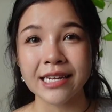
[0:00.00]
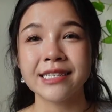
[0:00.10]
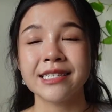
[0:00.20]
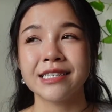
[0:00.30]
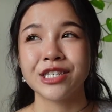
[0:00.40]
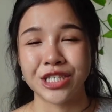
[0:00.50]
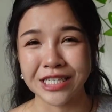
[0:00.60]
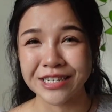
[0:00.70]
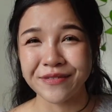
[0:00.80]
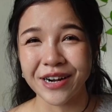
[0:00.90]
least in
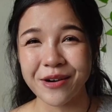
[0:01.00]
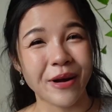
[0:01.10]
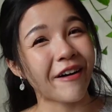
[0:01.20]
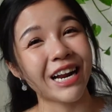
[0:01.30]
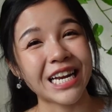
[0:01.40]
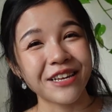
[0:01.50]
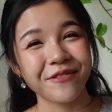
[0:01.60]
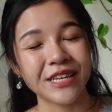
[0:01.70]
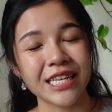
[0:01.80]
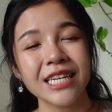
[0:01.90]
Geneva, where I
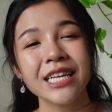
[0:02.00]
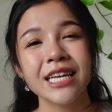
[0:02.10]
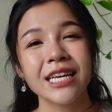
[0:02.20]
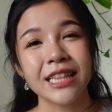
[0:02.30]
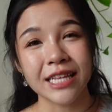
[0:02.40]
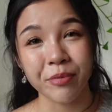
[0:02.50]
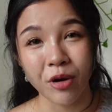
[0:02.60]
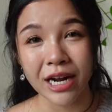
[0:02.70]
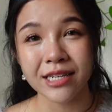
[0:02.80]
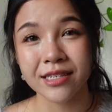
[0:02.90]
live in. The
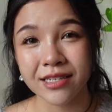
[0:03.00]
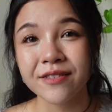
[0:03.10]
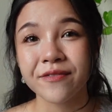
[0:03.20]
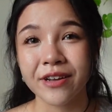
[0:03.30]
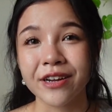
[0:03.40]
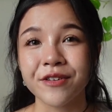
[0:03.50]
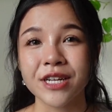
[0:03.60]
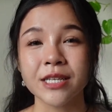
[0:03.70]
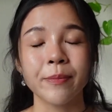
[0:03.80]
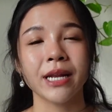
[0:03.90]
price could
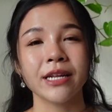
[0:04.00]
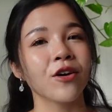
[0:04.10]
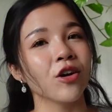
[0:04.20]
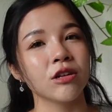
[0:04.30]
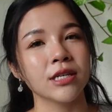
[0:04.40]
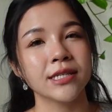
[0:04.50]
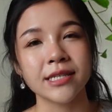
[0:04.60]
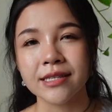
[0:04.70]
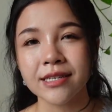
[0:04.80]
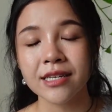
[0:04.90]
vary depending on the
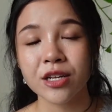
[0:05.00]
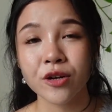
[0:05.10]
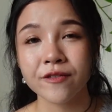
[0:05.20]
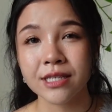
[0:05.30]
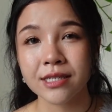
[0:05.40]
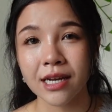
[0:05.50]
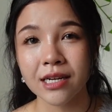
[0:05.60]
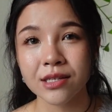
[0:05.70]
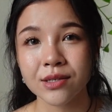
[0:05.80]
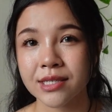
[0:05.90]
city that you've
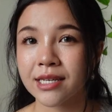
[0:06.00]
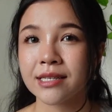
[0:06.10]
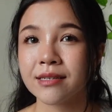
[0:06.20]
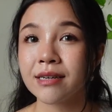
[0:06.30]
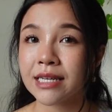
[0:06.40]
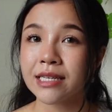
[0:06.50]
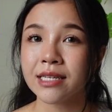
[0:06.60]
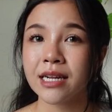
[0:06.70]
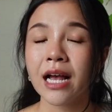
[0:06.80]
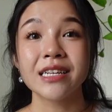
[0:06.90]
decided to settle
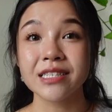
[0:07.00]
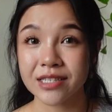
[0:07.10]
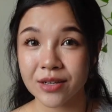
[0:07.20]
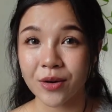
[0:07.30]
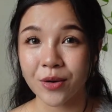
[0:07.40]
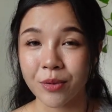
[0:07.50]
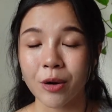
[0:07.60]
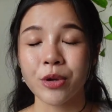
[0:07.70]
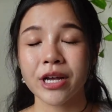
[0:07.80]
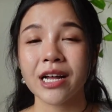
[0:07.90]
in. So,
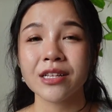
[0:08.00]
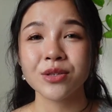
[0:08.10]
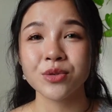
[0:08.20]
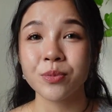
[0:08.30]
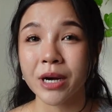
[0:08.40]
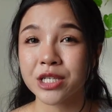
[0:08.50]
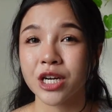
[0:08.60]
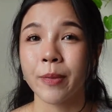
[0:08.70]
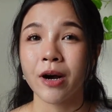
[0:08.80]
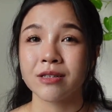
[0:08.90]
while we can't do much
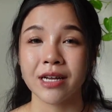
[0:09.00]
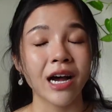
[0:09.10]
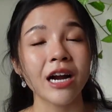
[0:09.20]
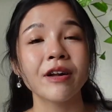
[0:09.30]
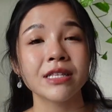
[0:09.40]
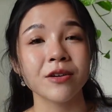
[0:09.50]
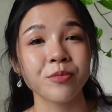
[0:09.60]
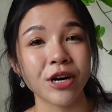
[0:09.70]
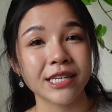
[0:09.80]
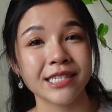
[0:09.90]
about the high rental
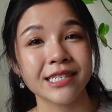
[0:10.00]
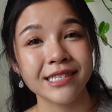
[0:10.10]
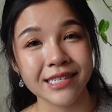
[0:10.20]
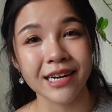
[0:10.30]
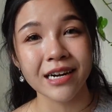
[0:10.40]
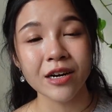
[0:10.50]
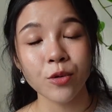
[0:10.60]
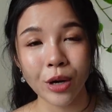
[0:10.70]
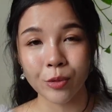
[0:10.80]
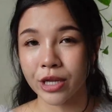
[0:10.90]
prices here,
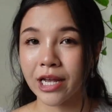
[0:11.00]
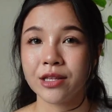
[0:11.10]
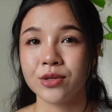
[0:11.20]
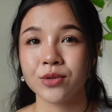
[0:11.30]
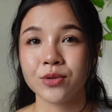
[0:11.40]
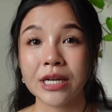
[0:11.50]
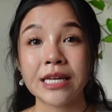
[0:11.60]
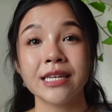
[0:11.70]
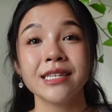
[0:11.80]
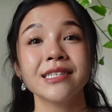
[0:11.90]
what we can do
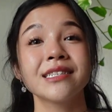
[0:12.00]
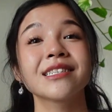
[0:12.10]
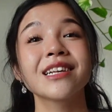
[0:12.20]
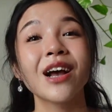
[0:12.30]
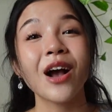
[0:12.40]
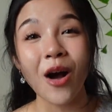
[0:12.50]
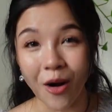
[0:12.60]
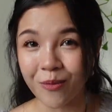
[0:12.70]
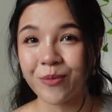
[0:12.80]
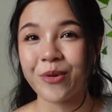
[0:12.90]
is
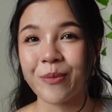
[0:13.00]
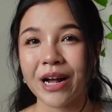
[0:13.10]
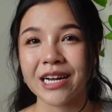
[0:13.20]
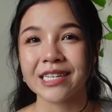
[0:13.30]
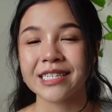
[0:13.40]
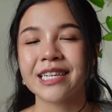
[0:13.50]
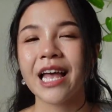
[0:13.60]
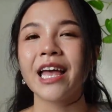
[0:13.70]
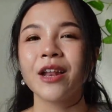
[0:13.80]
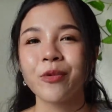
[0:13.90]
compromise.
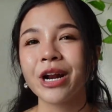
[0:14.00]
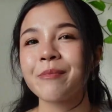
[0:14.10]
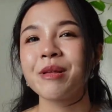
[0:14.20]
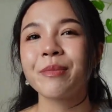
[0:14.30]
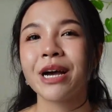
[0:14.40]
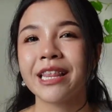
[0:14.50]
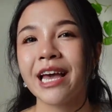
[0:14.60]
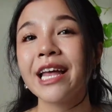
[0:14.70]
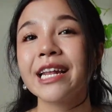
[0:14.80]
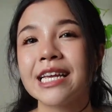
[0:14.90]
And what I mean by
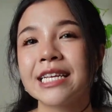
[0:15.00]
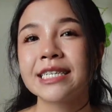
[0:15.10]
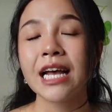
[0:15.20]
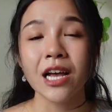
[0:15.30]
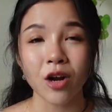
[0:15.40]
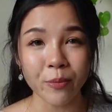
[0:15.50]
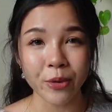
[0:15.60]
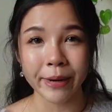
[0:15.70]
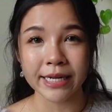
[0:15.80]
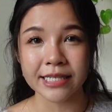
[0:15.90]
that is
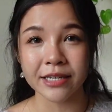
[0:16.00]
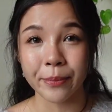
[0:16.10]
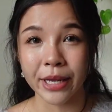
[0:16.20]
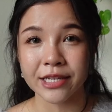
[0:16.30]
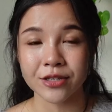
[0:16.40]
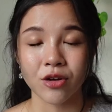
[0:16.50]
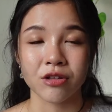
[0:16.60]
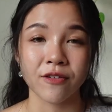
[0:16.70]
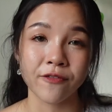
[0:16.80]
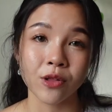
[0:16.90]
compromising based
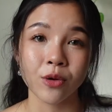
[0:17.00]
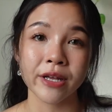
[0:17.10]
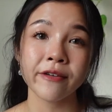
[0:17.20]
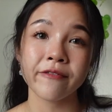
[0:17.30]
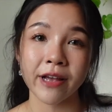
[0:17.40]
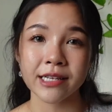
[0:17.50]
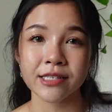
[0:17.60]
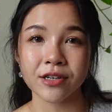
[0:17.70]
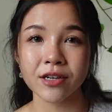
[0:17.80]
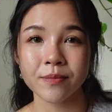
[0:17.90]
on the following
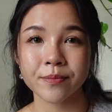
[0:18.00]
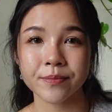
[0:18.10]
factor.